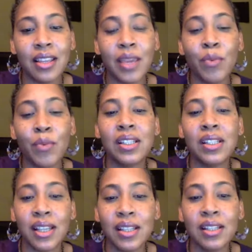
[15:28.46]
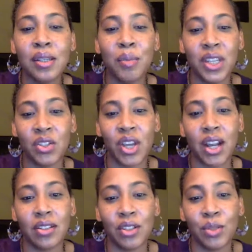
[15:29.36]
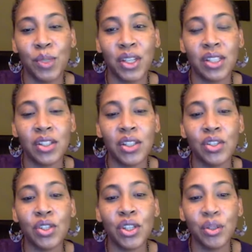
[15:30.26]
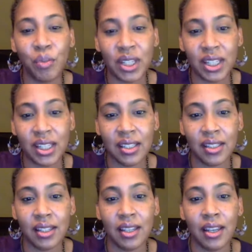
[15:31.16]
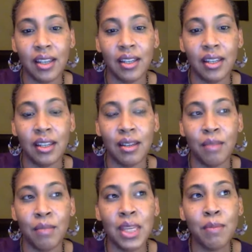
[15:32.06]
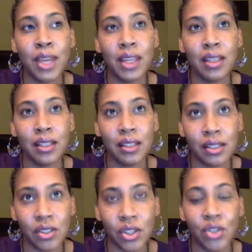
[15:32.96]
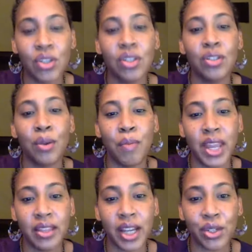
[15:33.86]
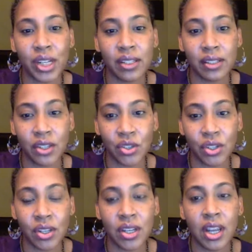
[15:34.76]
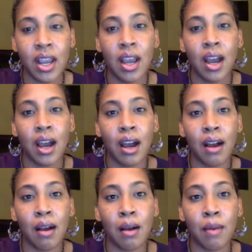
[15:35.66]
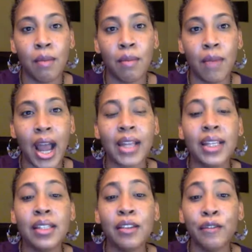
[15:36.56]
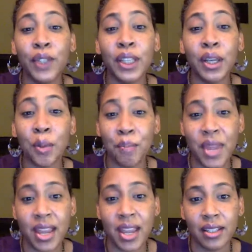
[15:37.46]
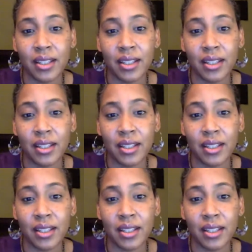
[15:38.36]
it was intended to be a challenge, because it shouldn't have been easy. And me making the decision to make that transition, I needed to fully commit.